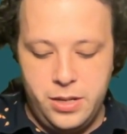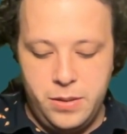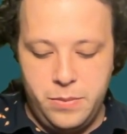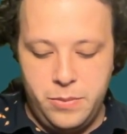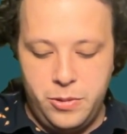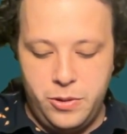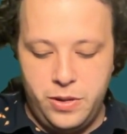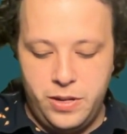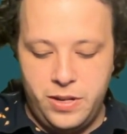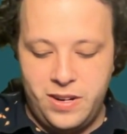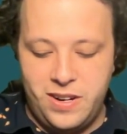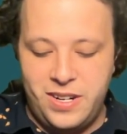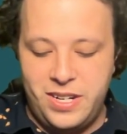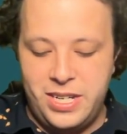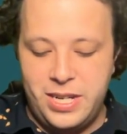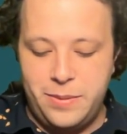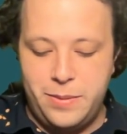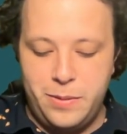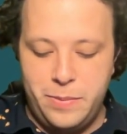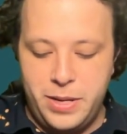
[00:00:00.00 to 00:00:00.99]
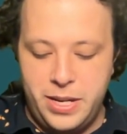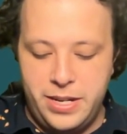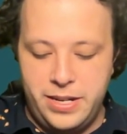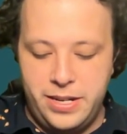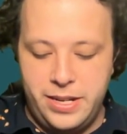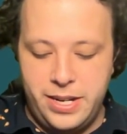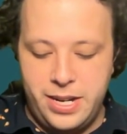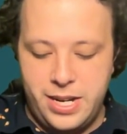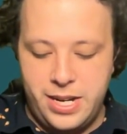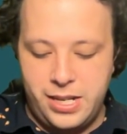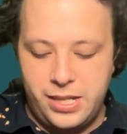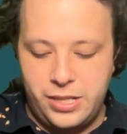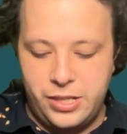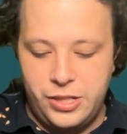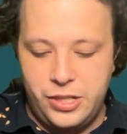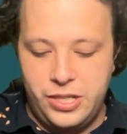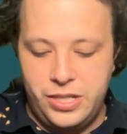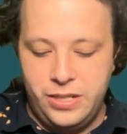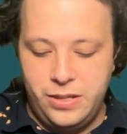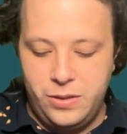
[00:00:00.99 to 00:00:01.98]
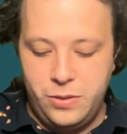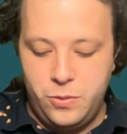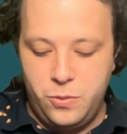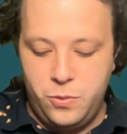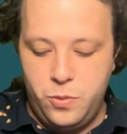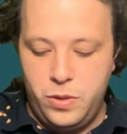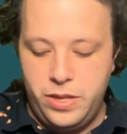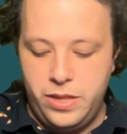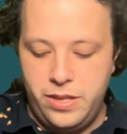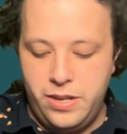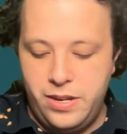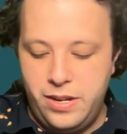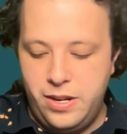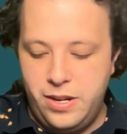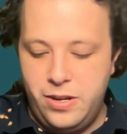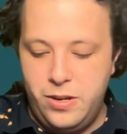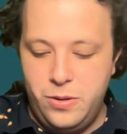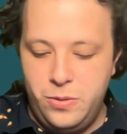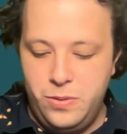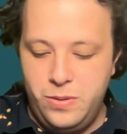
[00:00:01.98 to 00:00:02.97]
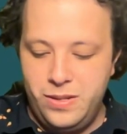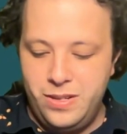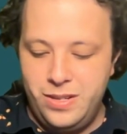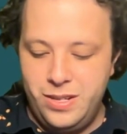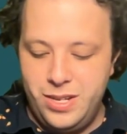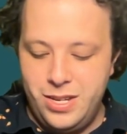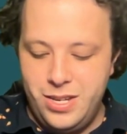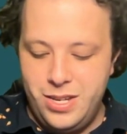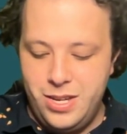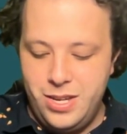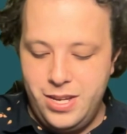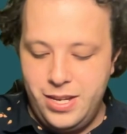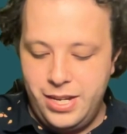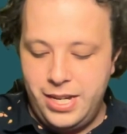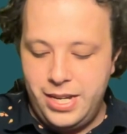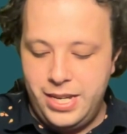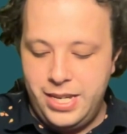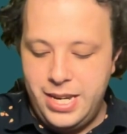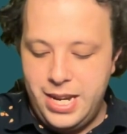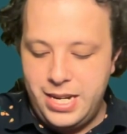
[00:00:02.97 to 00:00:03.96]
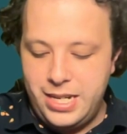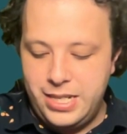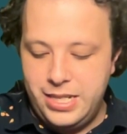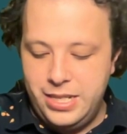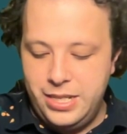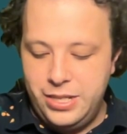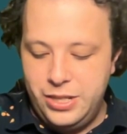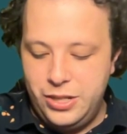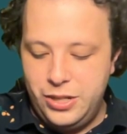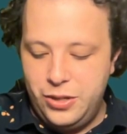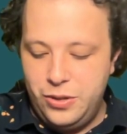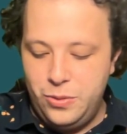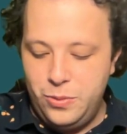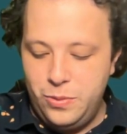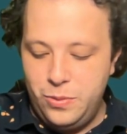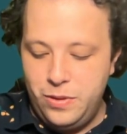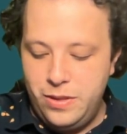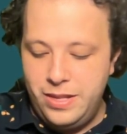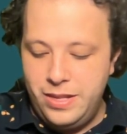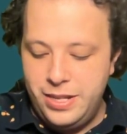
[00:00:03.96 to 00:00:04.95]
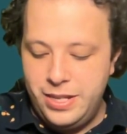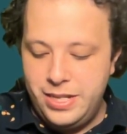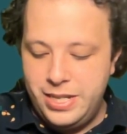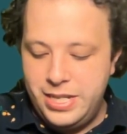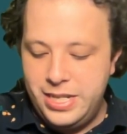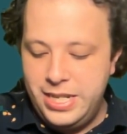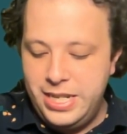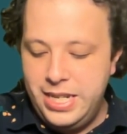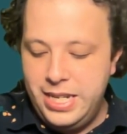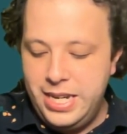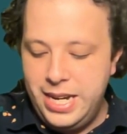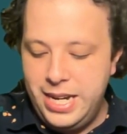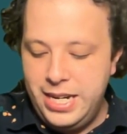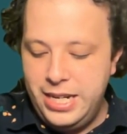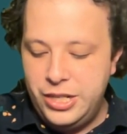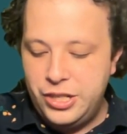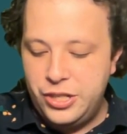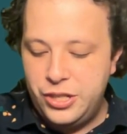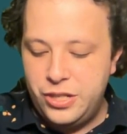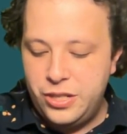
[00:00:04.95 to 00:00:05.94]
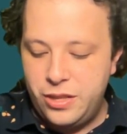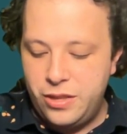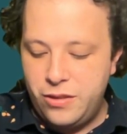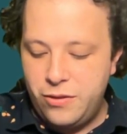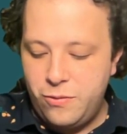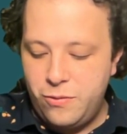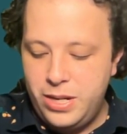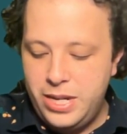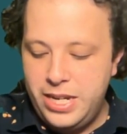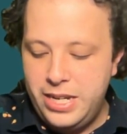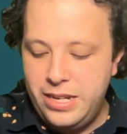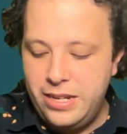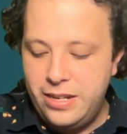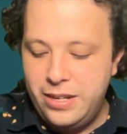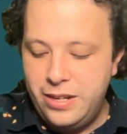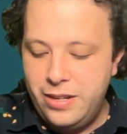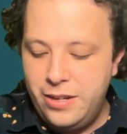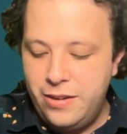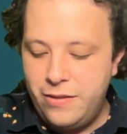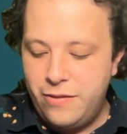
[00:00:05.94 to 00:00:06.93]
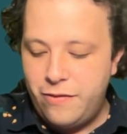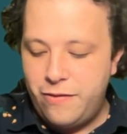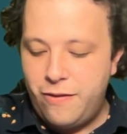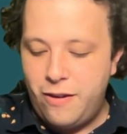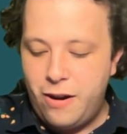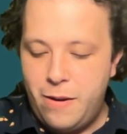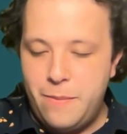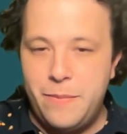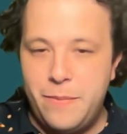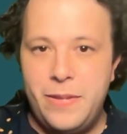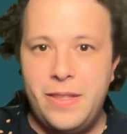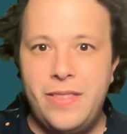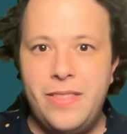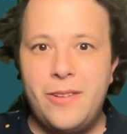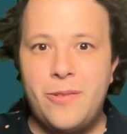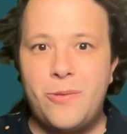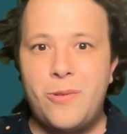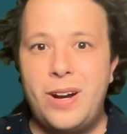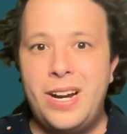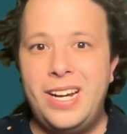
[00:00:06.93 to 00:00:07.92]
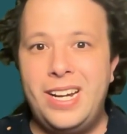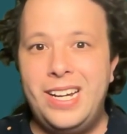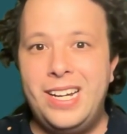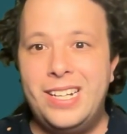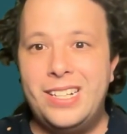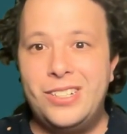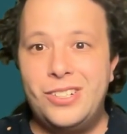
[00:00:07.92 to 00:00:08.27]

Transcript: put our double bonded oxygen with an O, connected to this C H three from the right-hand